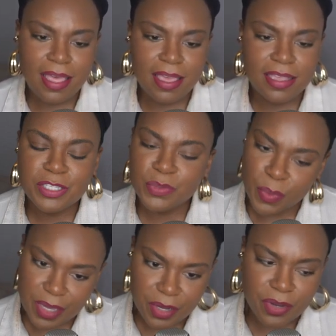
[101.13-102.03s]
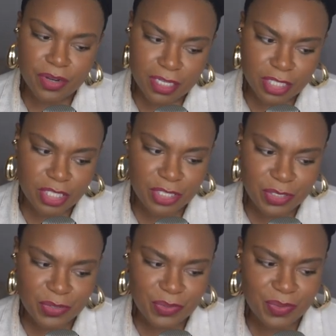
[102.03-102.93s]
it's weird
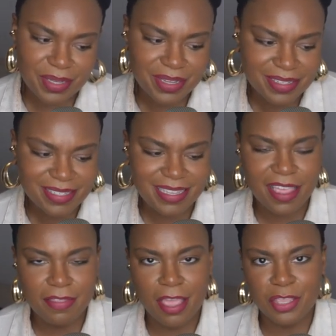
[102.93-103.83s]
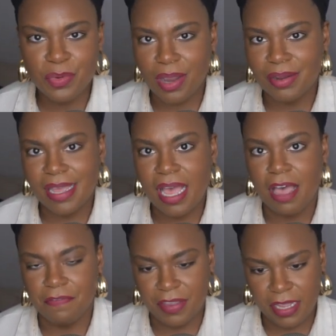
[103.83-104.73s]
to say that you are
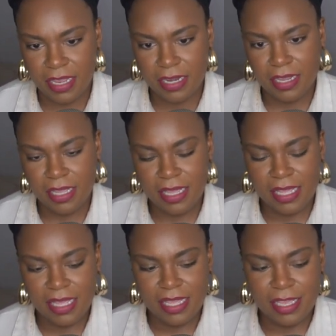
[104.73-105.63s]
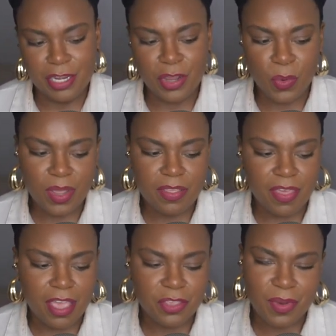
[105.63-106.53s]
confident knowing
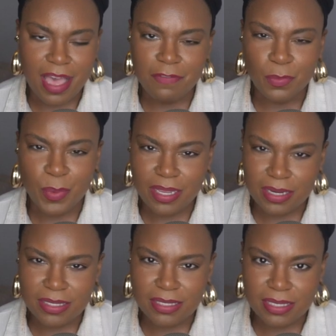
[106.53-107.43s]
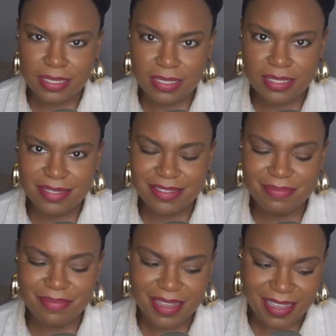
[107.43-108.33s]
that you have weaknesses,
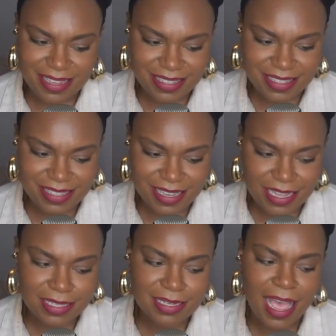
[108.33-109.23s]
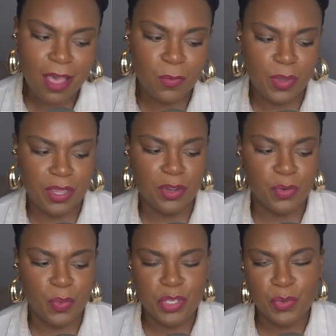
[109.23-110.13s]
but it's not
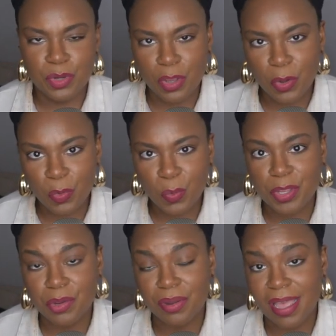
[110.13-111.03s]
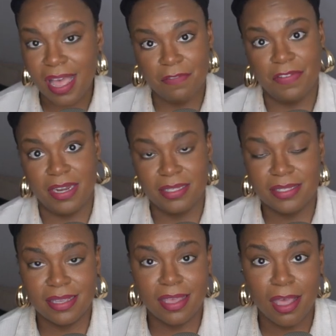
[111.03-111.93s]
weird when you know where your
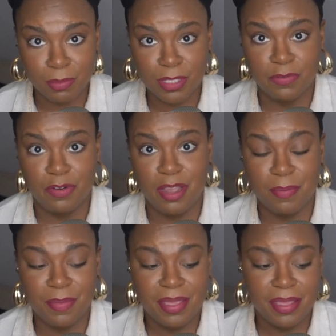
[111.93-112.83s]
confidence comes from,